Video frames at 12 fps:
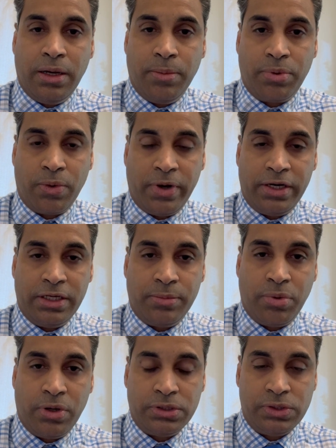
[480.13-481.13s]
provide that
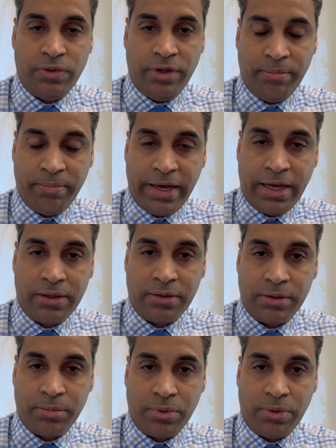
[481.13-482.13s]
positive impact on
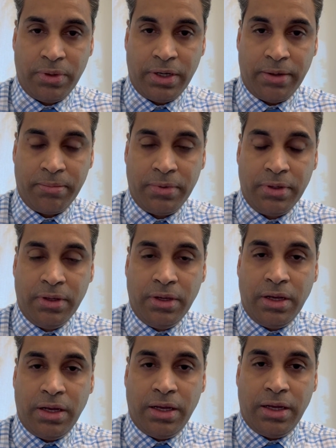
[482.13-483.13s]
the program.
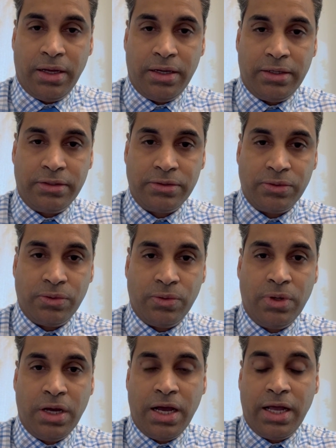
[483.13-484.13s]
And so
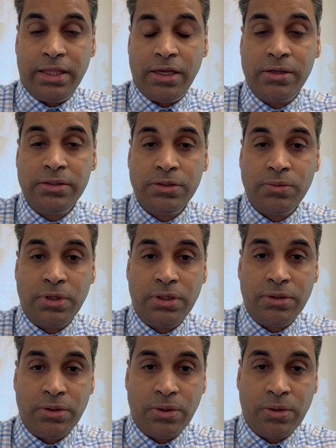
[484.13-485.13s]
they also want
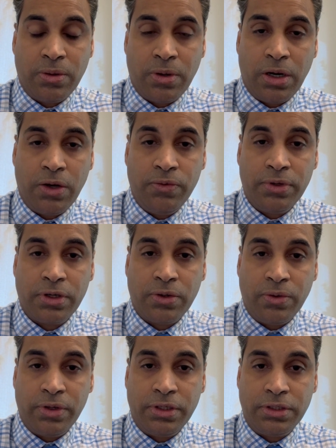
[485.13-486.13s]
to know how you're
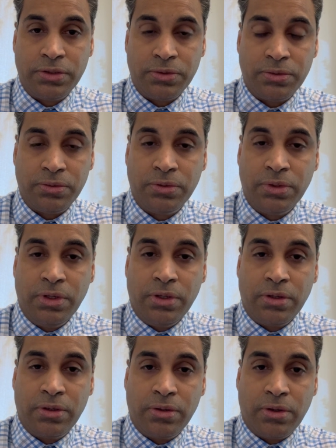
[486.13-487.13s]
going to
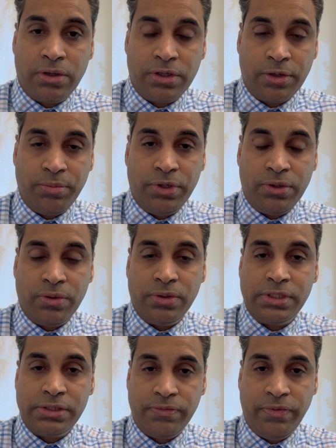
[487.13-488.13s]
contribute to
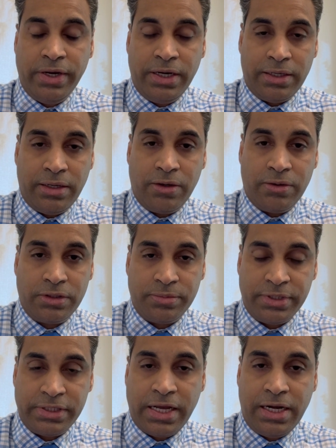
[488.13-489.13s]
this field or
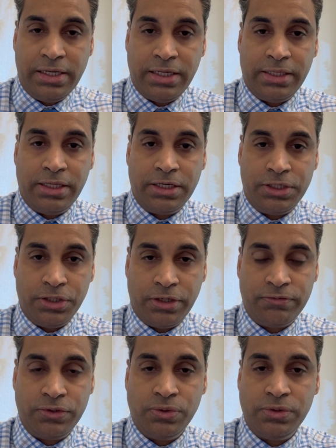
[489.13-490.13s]
specialty that you
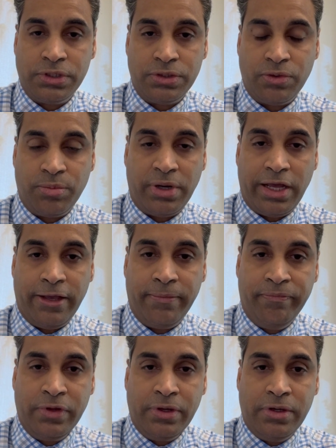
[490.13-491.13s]
have chosen to apply.
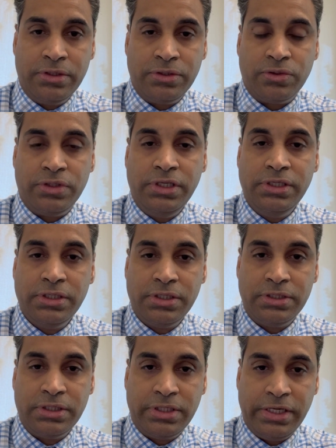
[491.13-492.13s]
So these are
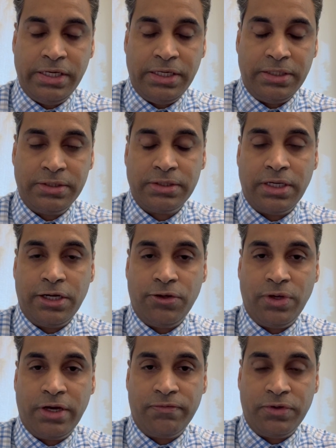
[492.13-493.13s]
the things that
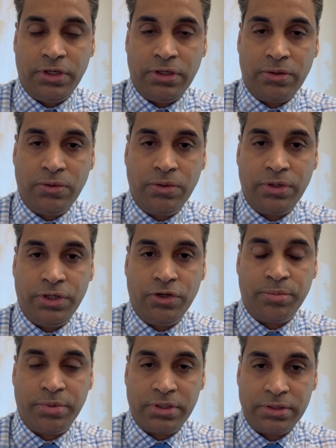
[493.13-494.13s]
you have to include on your
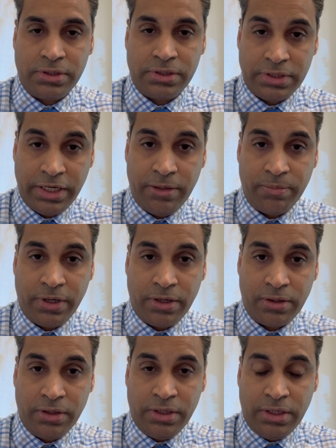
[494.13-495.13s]
personal statement.
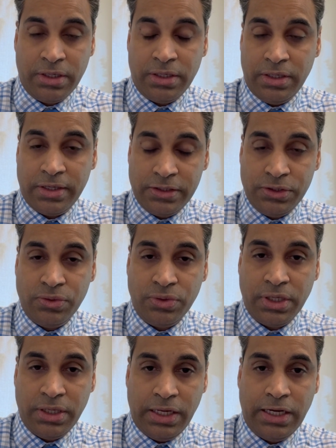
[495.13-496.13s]
Yes, you
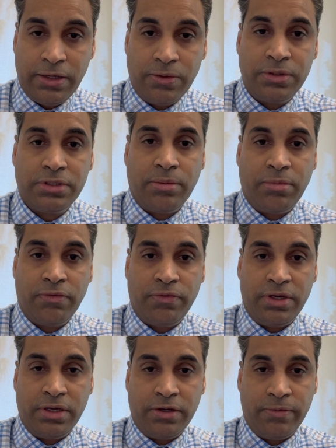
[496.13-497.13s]
can include some of
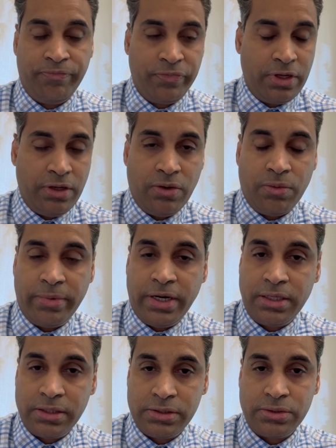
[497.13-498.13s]
the
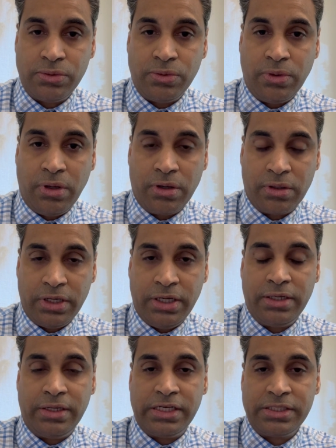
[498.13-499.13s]
medical school or
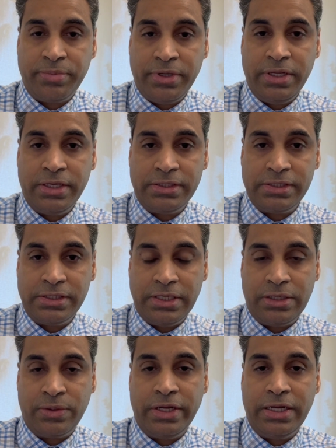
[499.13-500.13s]
clinical experiences
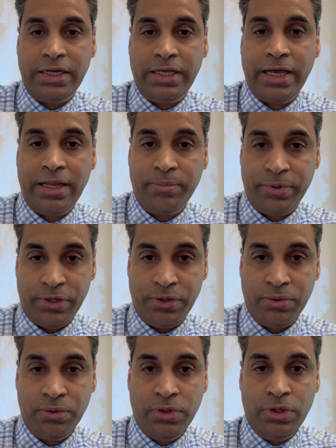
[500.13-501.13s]
that really help
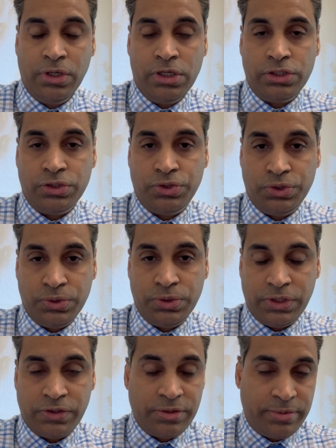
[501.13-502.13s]
you to choose
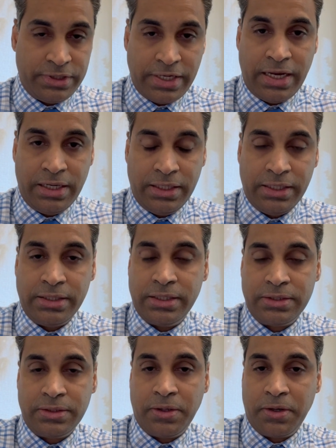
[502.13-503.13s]
your specialty.
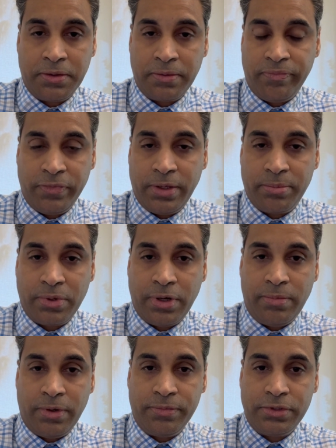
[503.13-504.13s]
That's not a
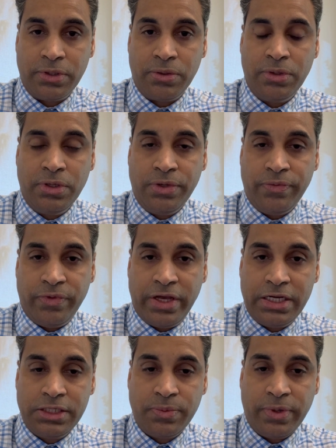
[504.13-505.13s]
problem. So
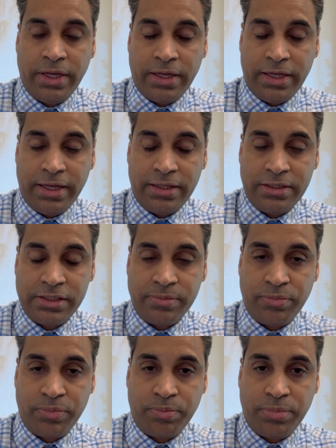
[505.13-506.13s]
that's why, again, this
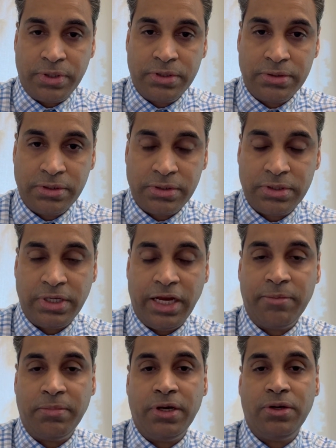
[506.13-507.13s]
personal
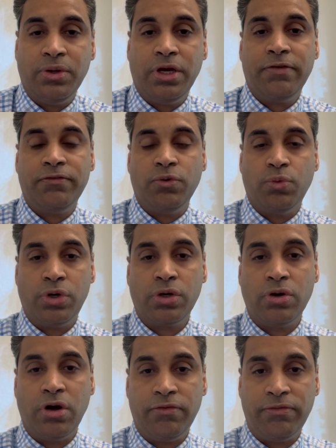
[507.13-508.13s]
statement, you have to work
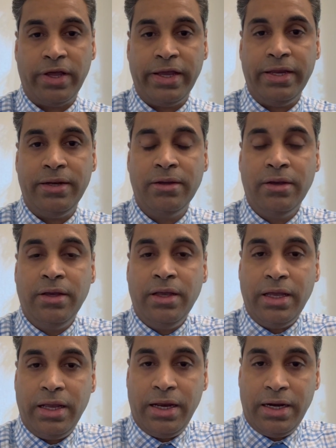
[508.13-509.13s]
offline,
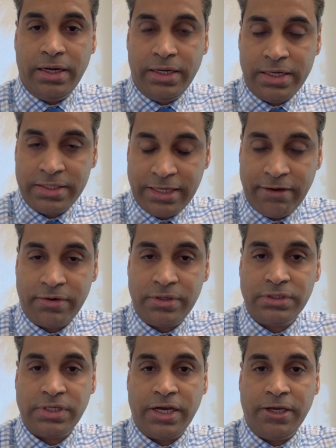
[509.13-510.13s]
edit it
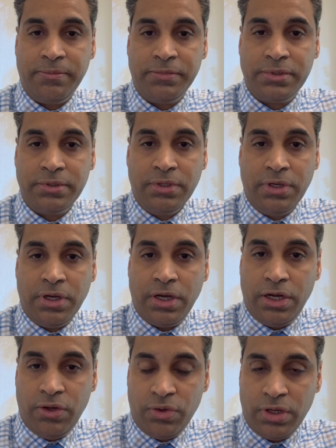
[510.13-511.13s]
several times,
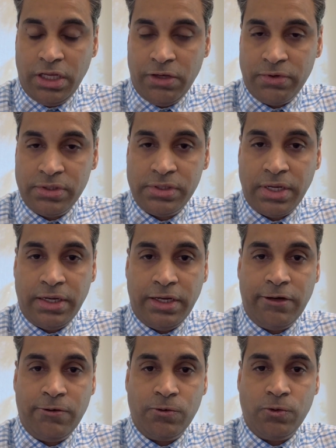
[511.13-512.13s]
and you can even send
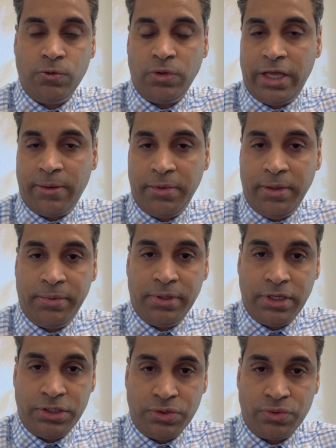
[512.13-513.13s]
it to like people
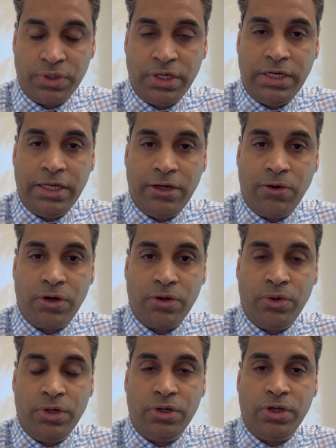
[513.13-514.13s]
that you really know are
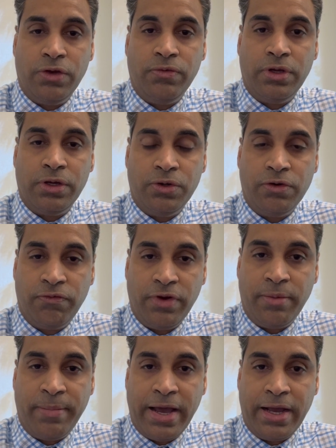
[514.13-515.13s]
going to give you a good
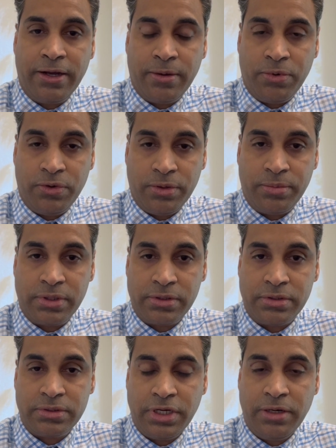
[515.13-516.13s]
feedback about your
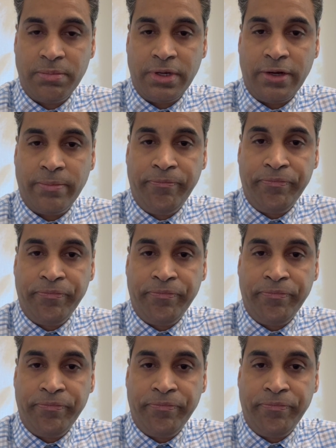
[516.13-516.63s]
personal statement